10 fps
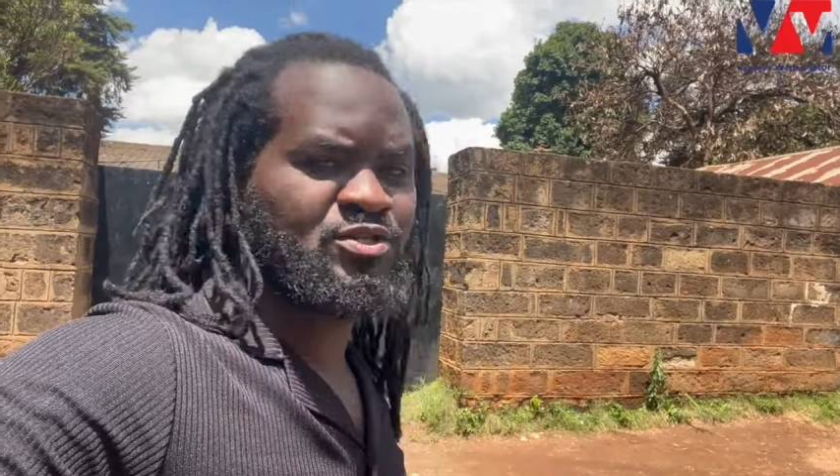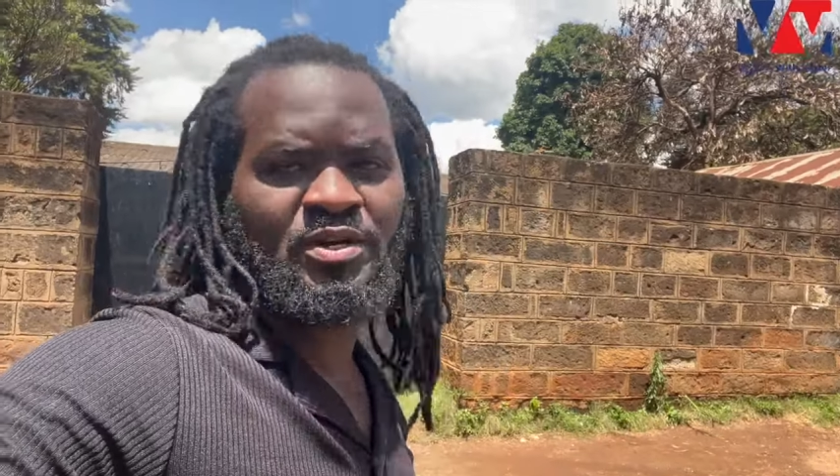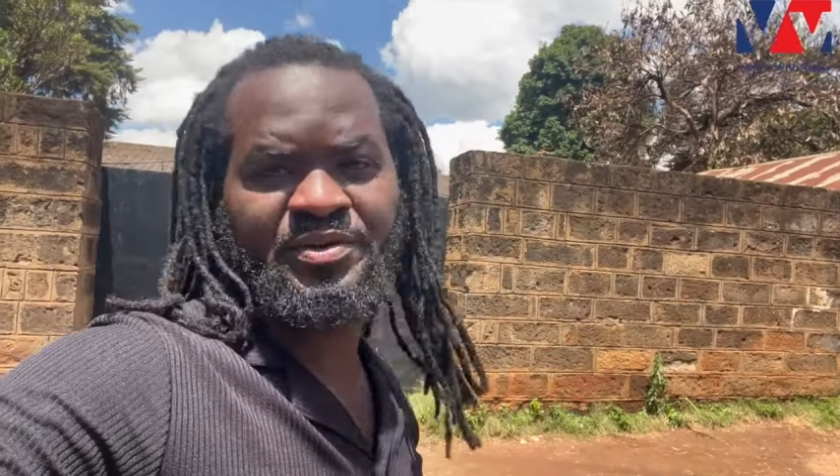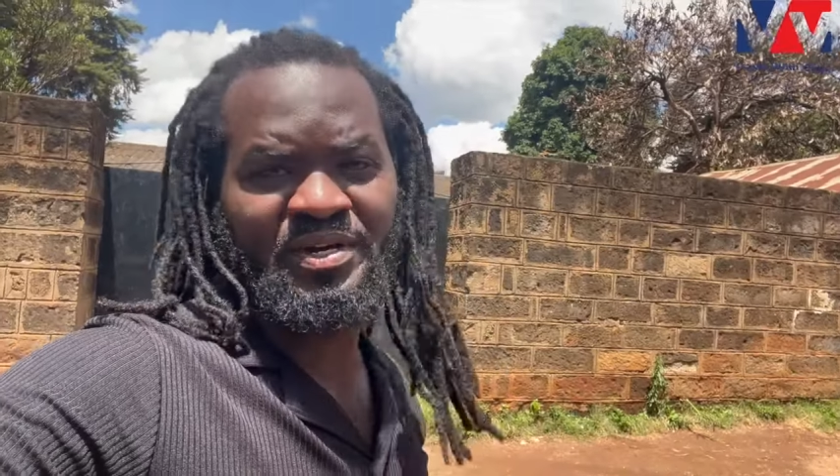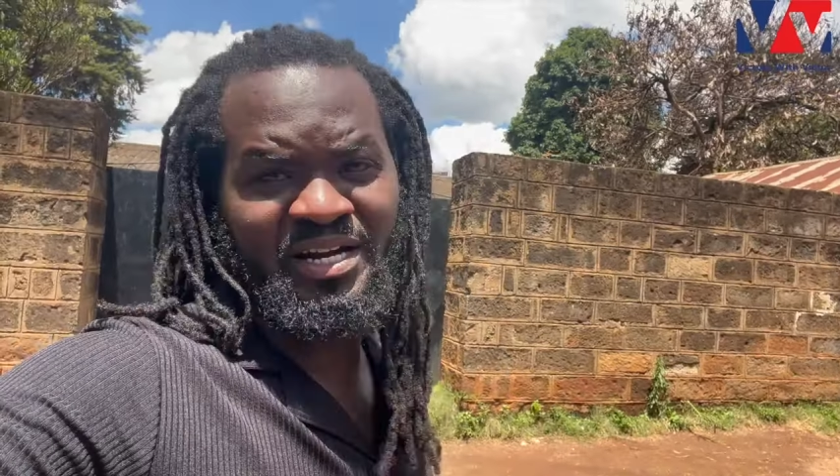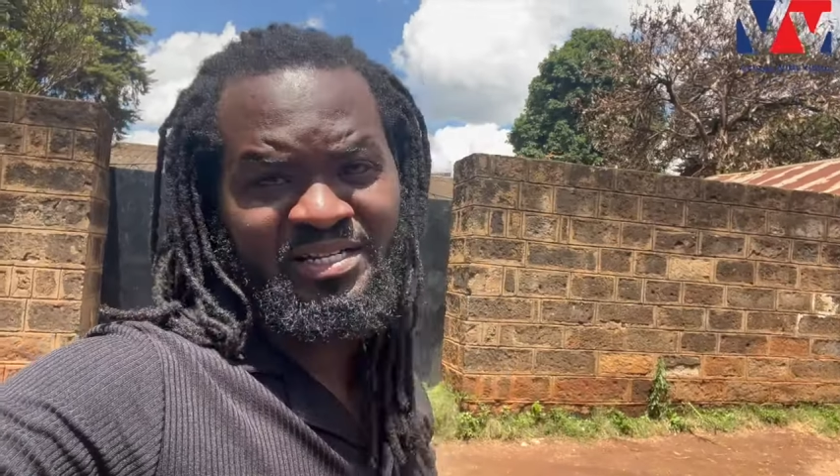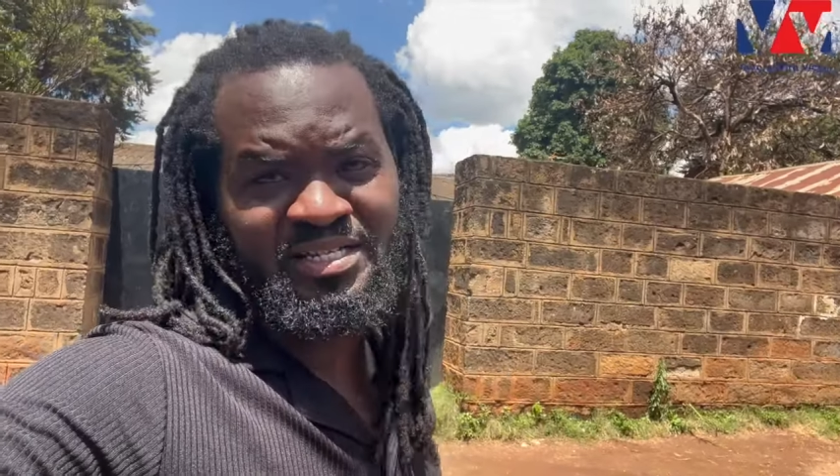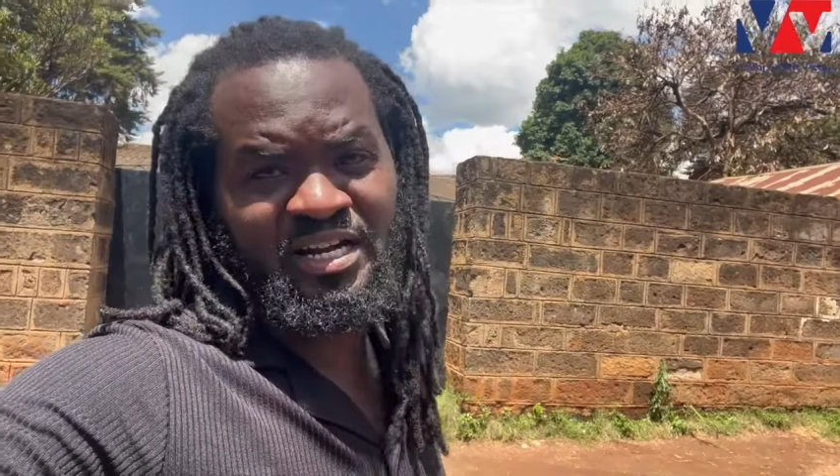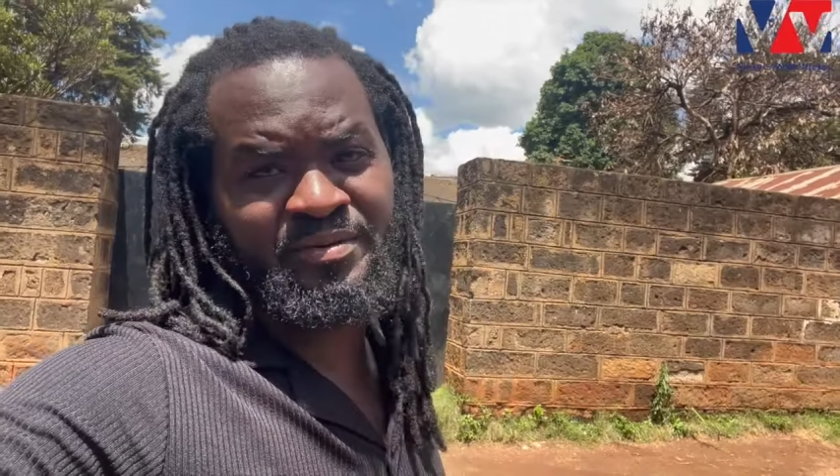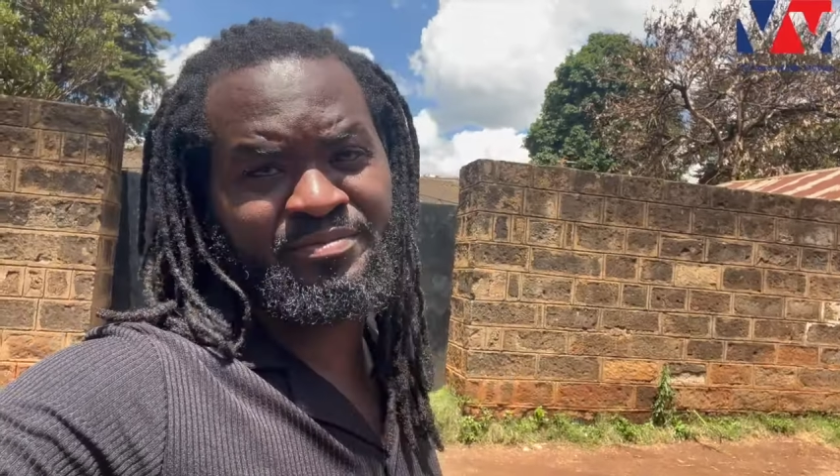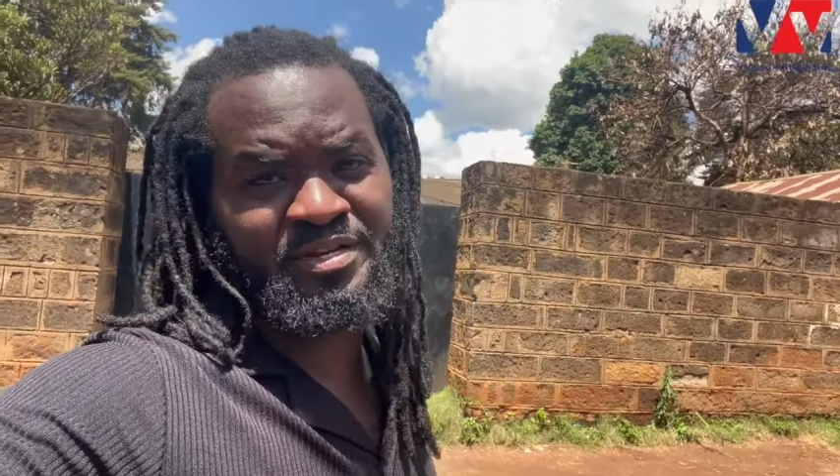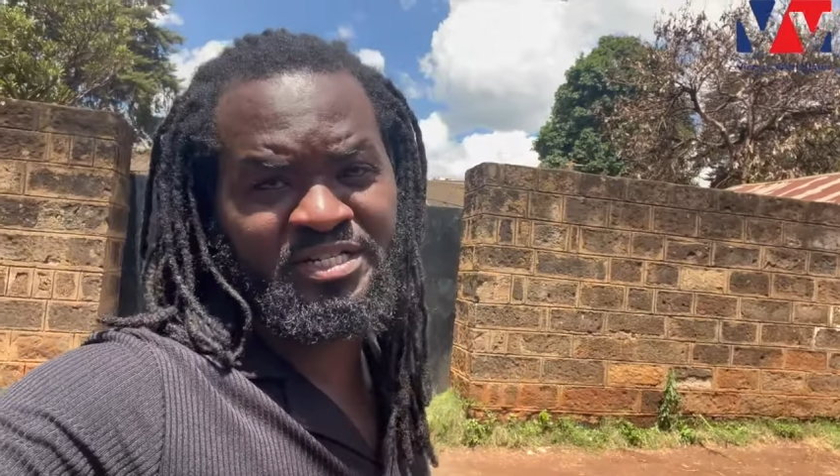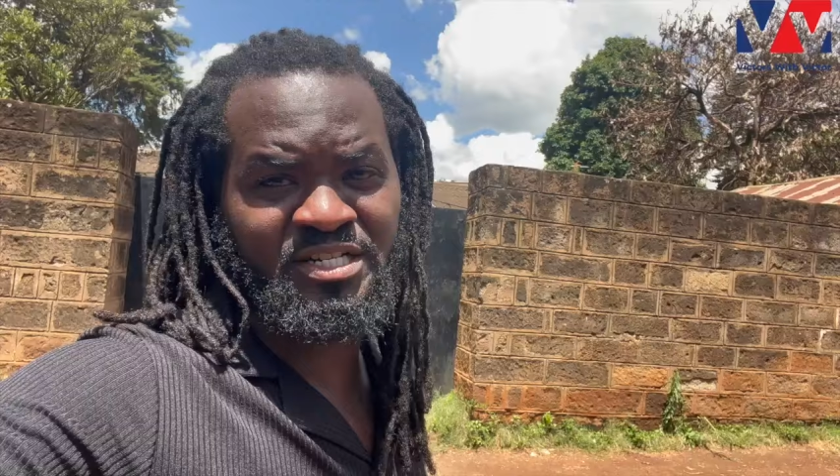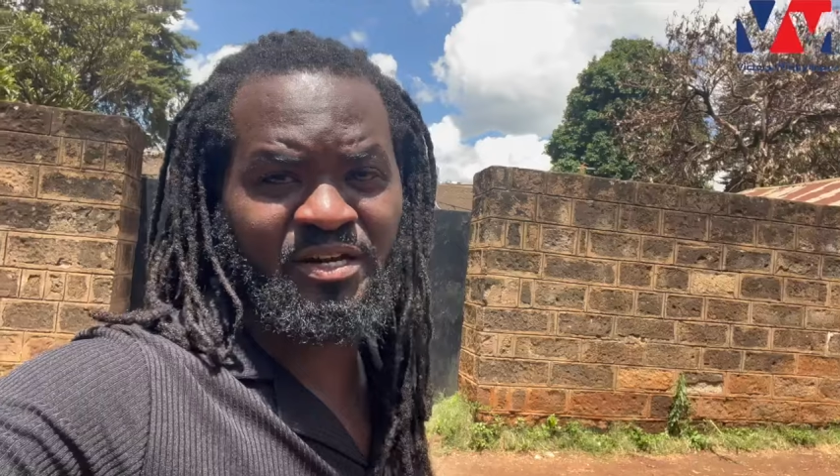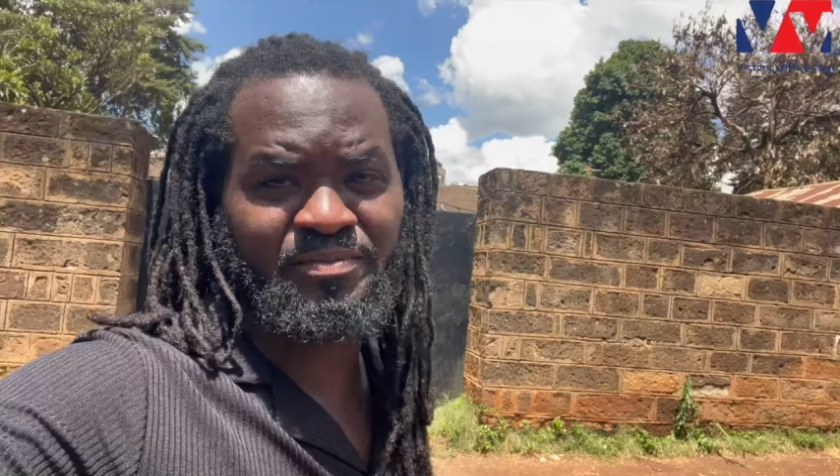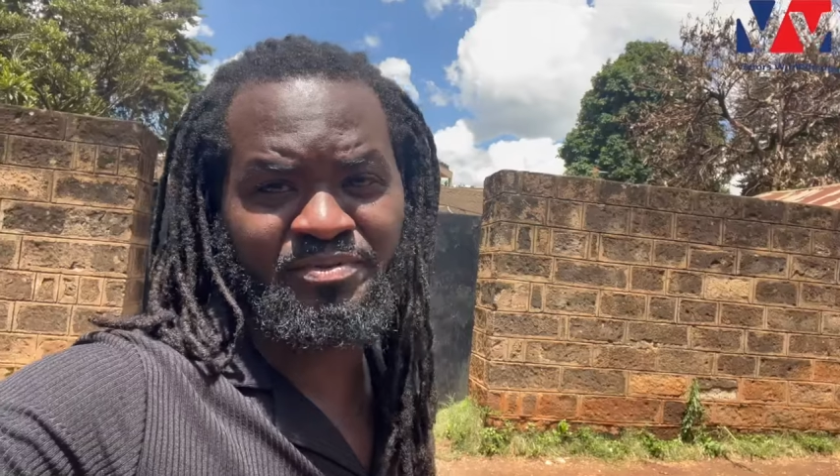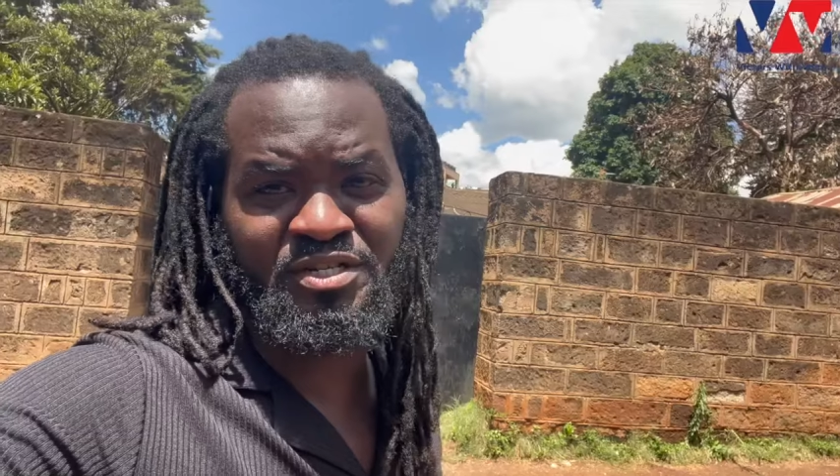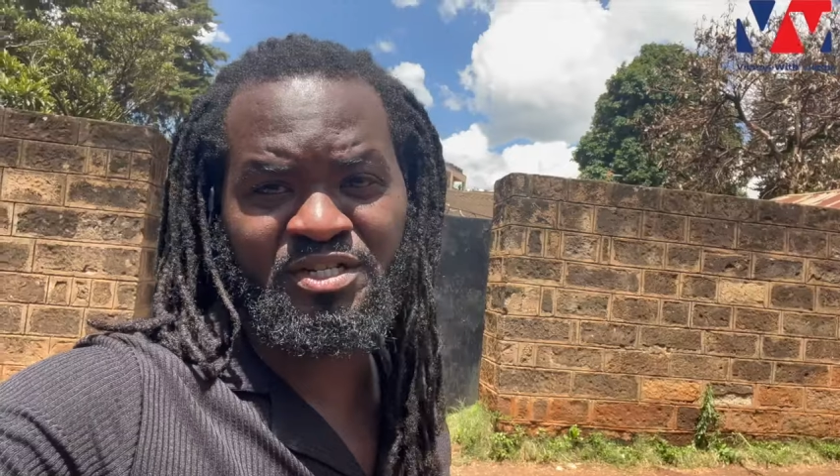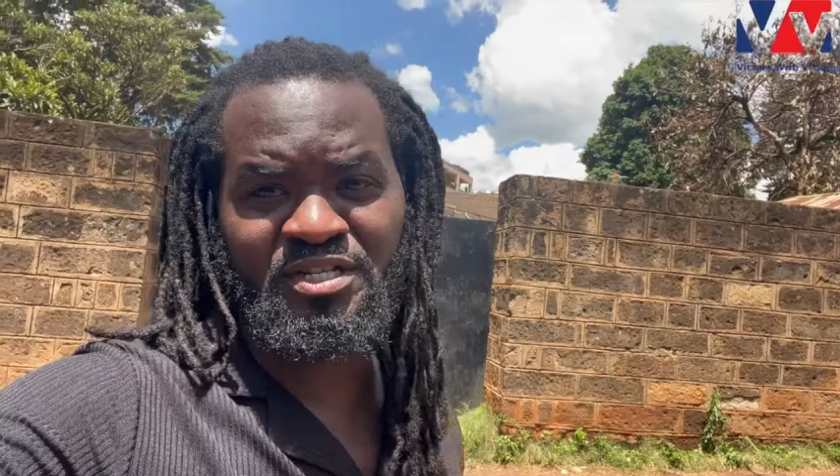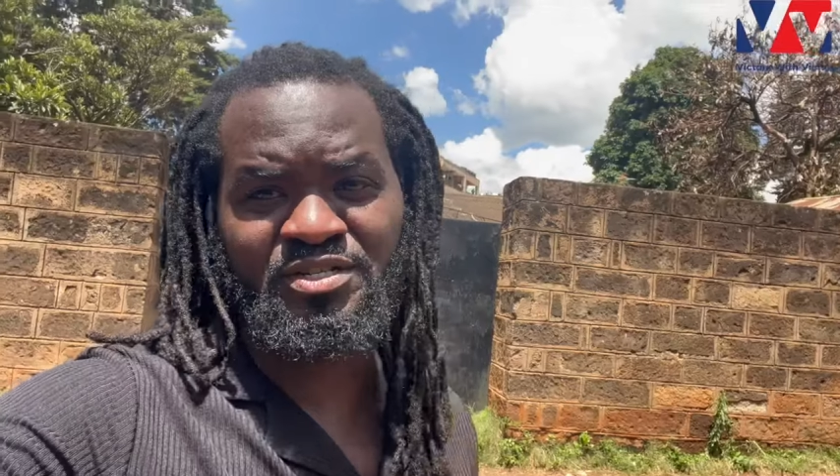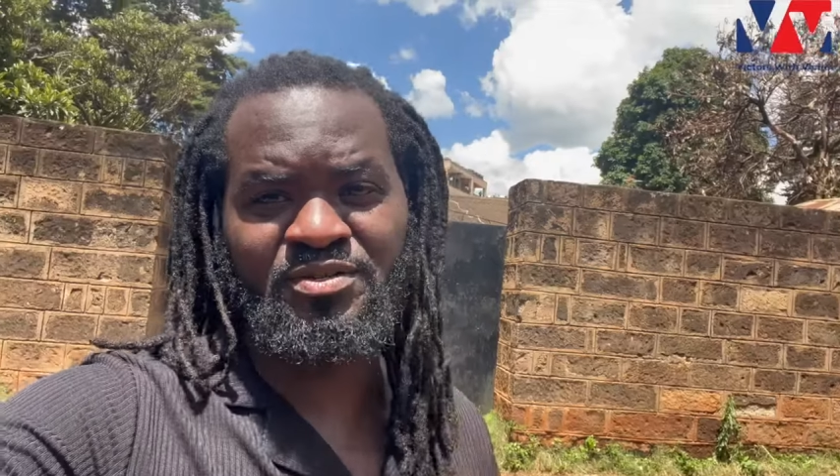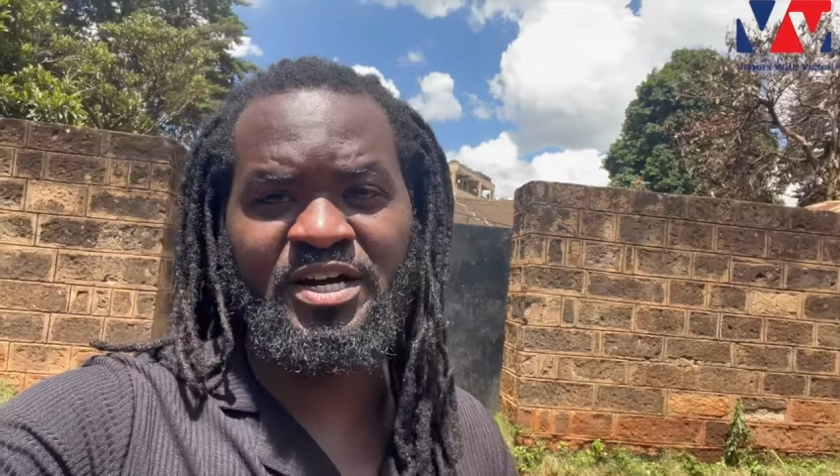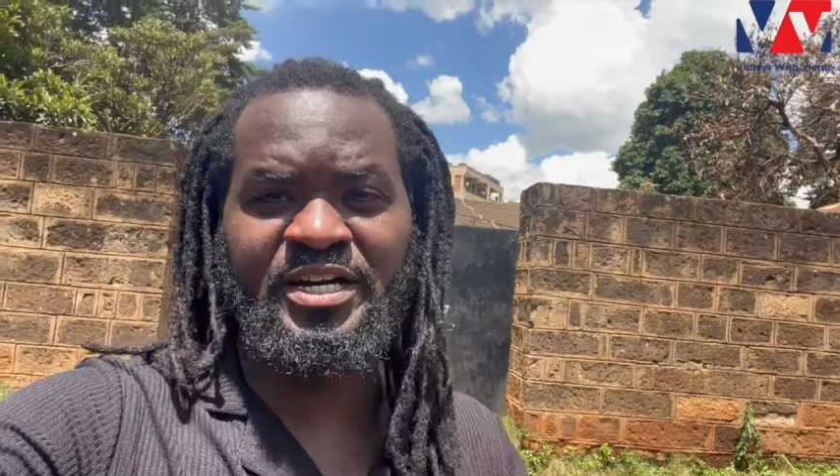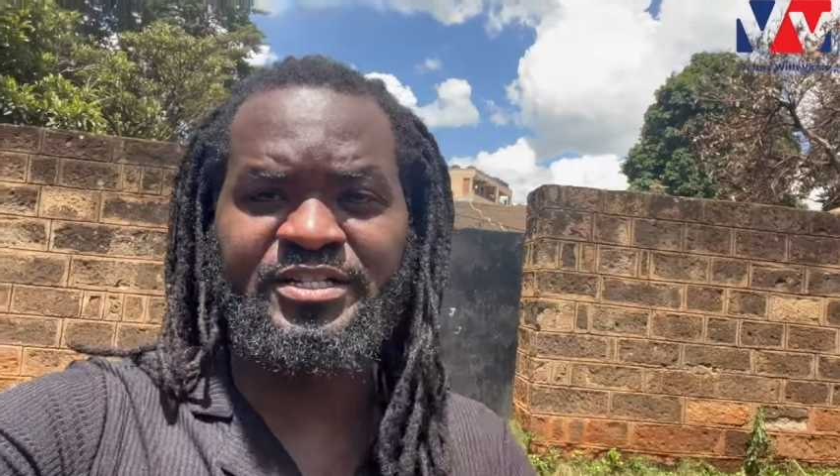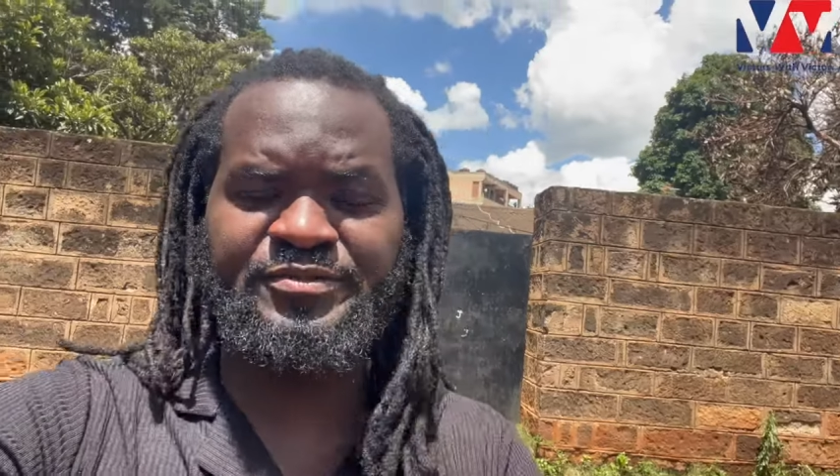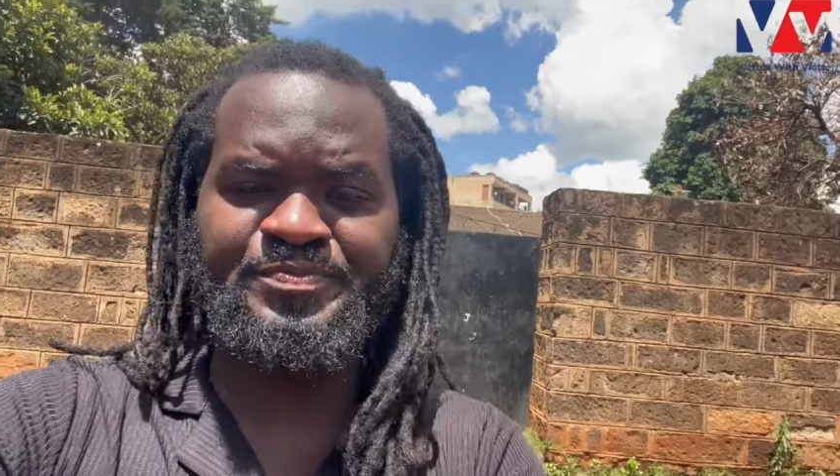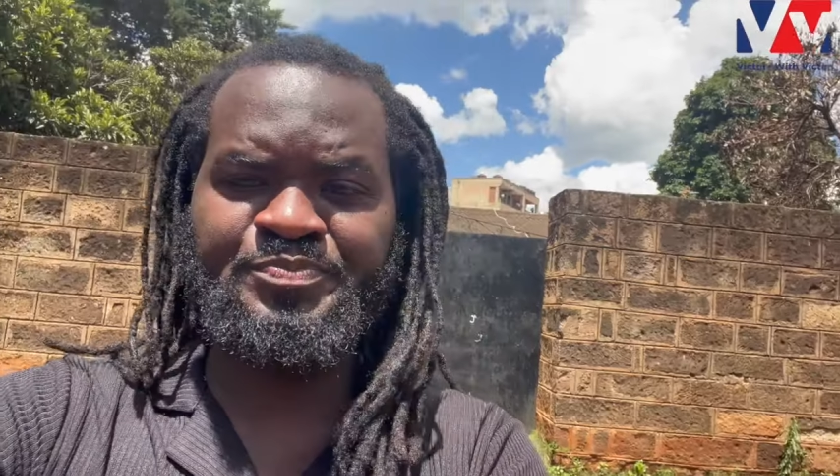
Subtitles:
So I really celebrate and appreciate you guys.